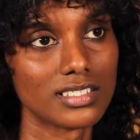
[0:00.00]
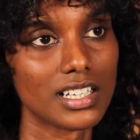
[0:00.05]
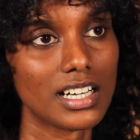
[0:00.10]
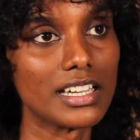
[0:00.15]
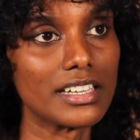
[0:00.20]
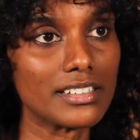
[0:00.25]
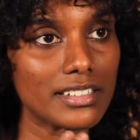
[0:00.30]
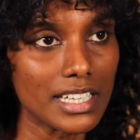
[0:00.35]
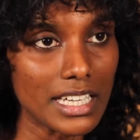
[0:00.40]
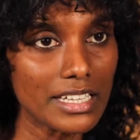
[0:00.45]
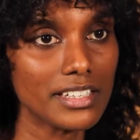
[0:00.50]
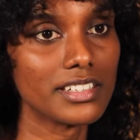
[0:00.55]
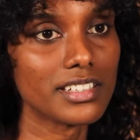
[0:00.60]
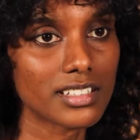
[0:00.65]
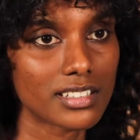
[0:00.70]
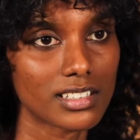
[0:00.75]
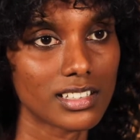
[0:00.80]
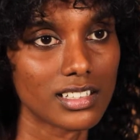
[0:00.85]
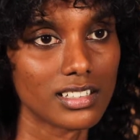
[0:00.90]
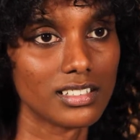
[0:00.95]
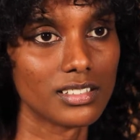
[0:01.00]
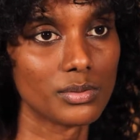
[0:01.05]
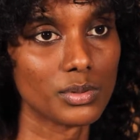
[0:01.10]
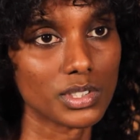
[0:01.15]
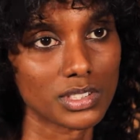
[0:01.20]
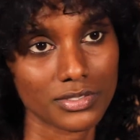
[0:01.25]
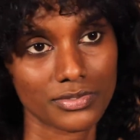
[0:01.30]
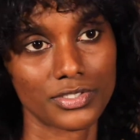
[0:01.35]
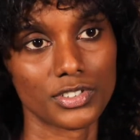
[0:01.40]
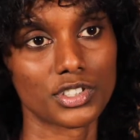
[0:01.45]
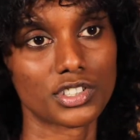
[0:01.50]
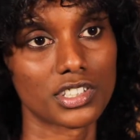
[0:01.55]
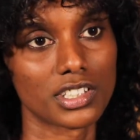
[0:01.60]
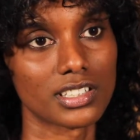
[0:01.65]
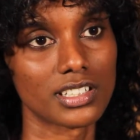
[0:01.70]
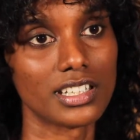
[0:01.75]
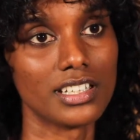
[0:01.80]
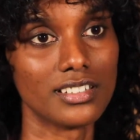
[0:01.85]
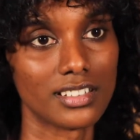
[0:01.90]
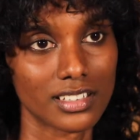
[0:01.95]
an Indian girl was
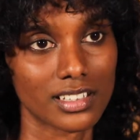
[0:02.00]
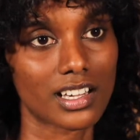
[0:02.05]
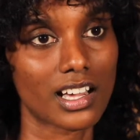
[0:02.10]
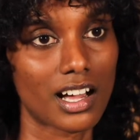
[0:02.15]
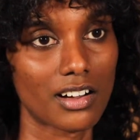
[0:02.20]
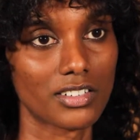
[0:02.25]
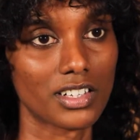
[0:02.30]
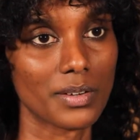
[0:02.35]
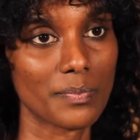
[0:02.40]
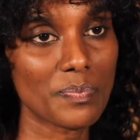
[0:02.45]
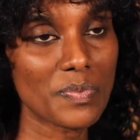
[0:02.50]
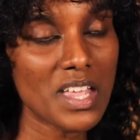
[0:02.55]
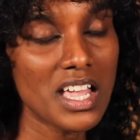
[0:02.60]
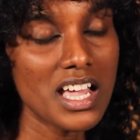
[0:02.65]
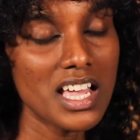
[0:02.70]
featured in the cover.